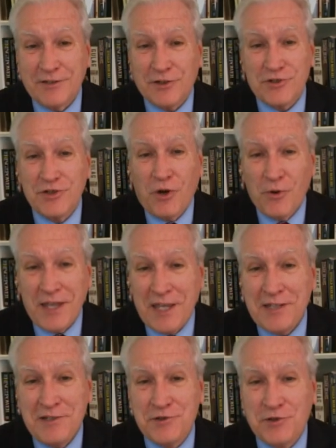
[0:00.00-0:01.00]
There's no
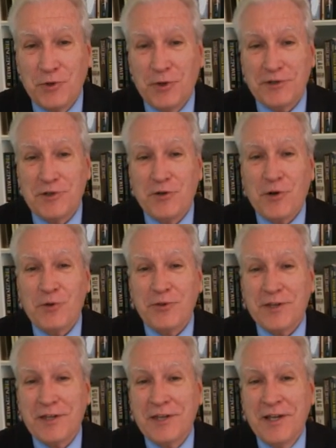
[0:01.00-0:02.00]
end to it. You
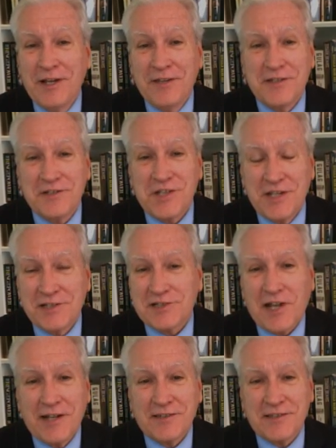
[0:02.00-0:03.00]
know,
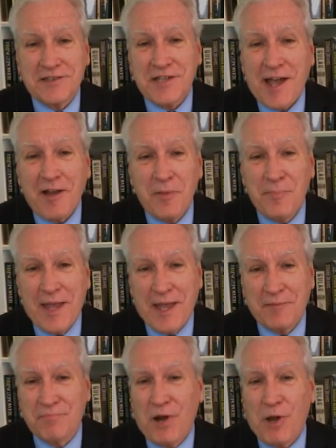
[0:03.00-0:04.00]
it's like the
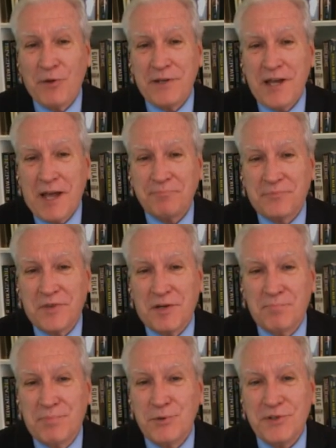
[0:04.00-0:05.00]
Taliban blowing up
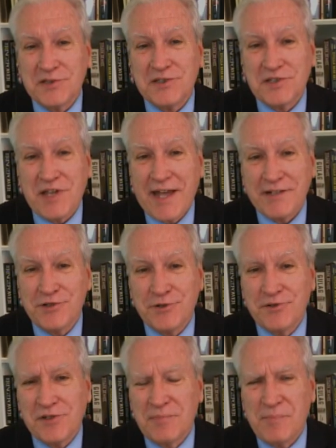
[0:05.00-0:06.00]
the Buddhist
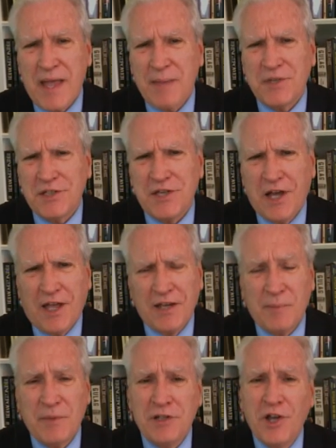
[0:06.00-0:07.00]
statues in
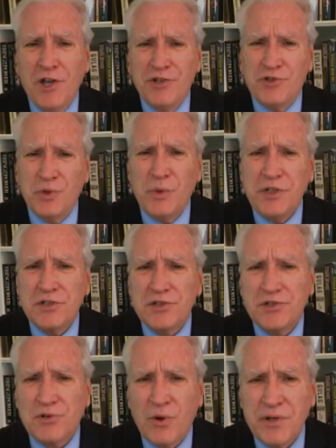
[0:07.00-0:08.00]
Mamiyan. I mean, do we
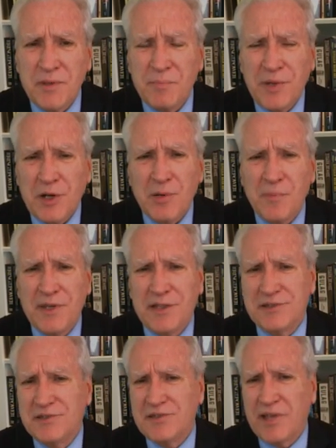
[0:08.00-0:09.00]
destroy the
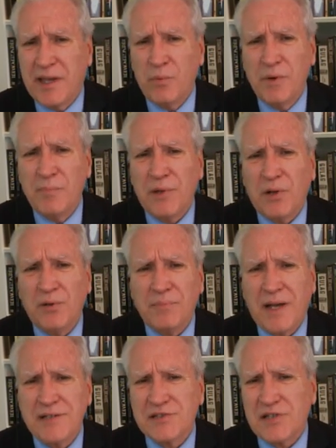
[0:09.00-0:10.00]
pyramids? They were built
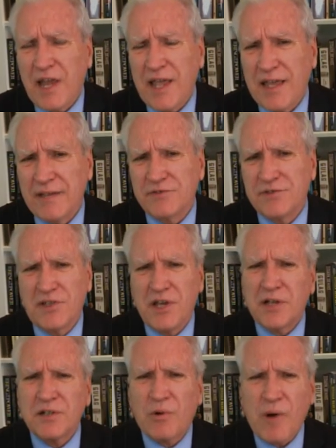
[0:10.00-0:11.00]
by slaves.
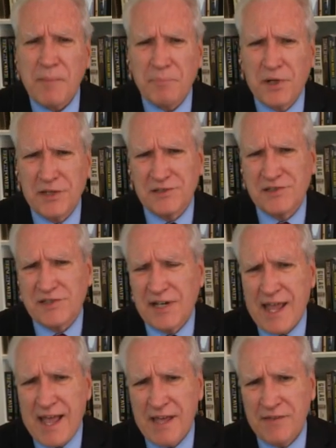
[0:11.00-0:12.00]
The Acropolis
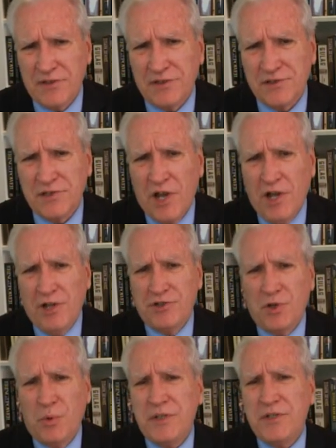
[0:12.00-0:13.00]
in Athens.
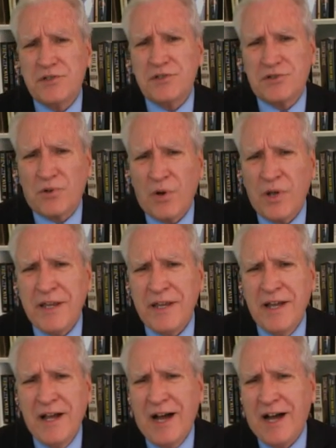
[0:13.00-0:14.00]
Do we destroy
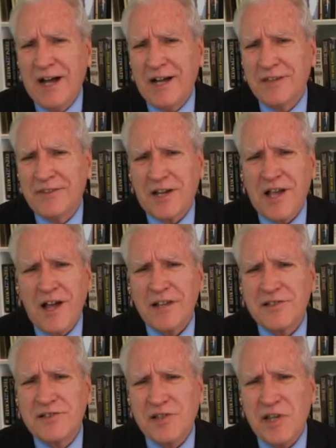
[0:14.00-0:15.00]
the
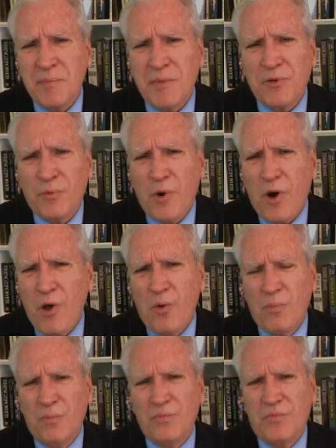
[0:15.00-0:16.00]
Colosseum in
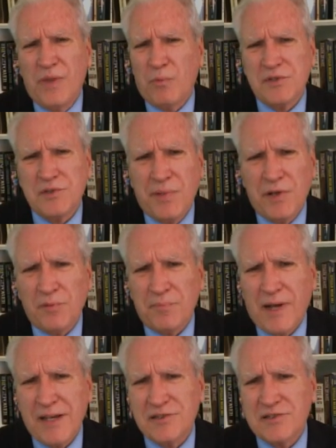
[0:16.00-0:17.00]
Rome that was built
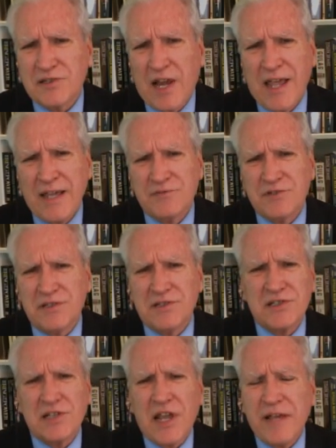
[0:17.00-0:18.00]
by slaves,
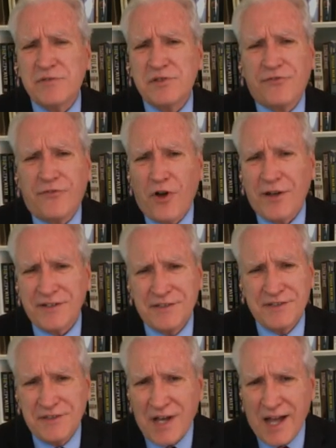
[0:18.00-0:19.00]
and slaves fought
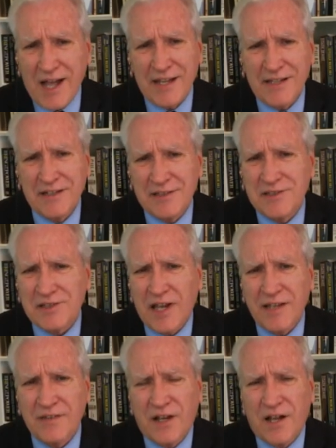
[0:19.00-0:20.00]
and died
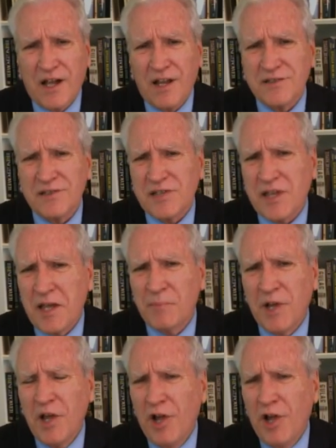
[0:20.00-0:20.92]
inside the Colosseum?